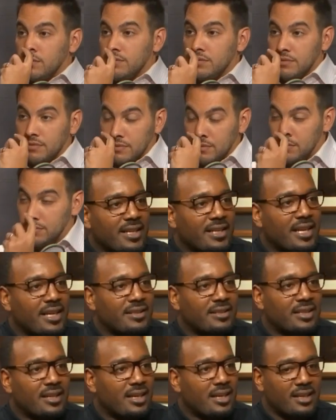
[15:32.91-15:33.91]
You're not going to
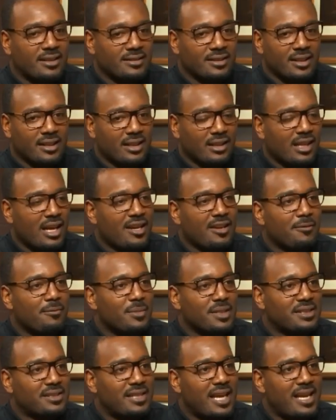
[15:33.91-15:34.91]
get the glut of
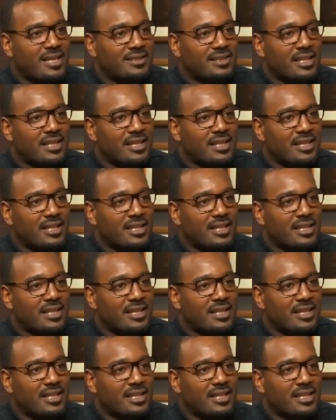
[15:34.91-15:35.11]
mistakes